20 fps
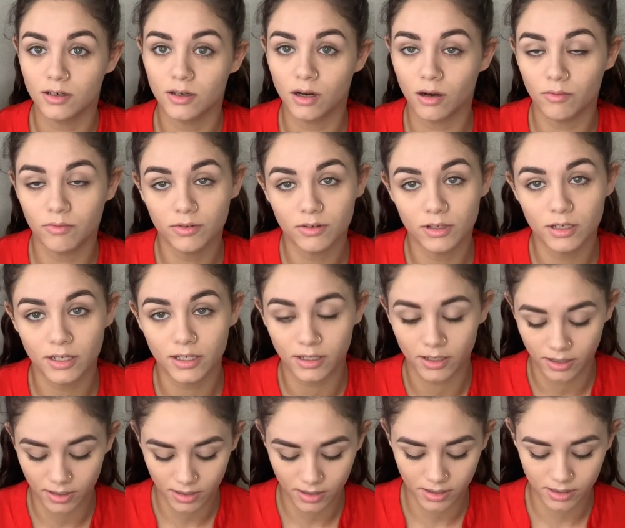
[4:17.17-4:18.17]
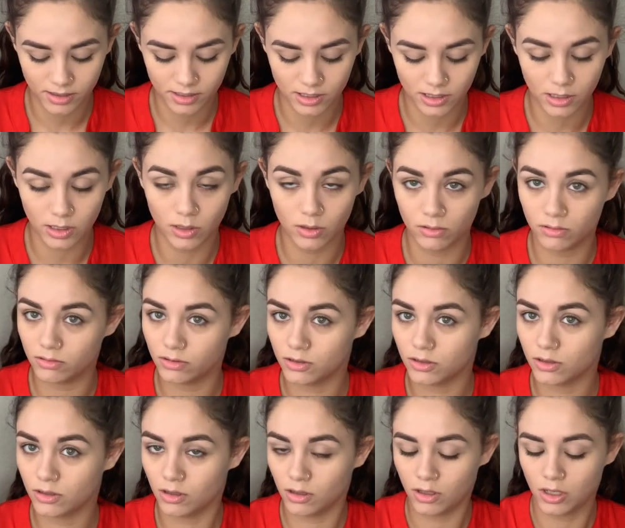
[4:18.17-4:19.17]
Hopefully it
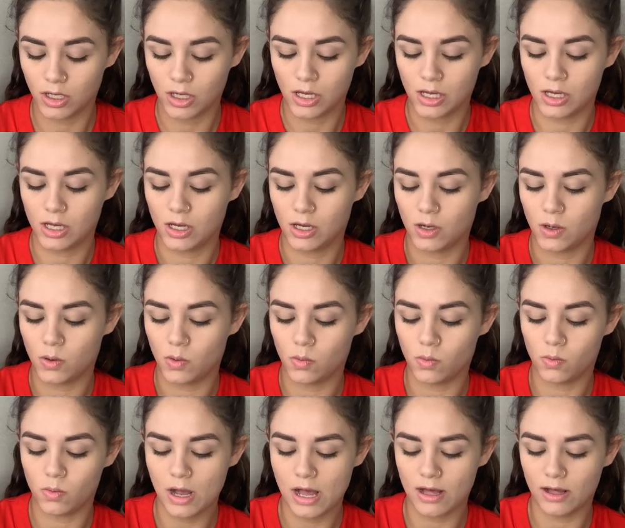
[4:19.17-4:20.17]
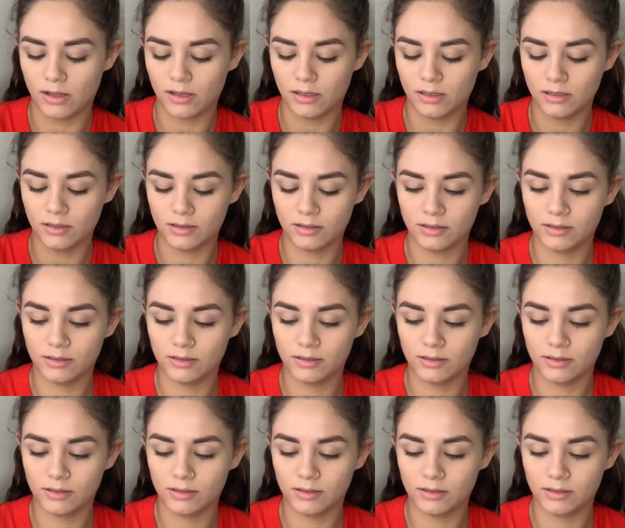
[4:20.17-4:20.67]
goes well.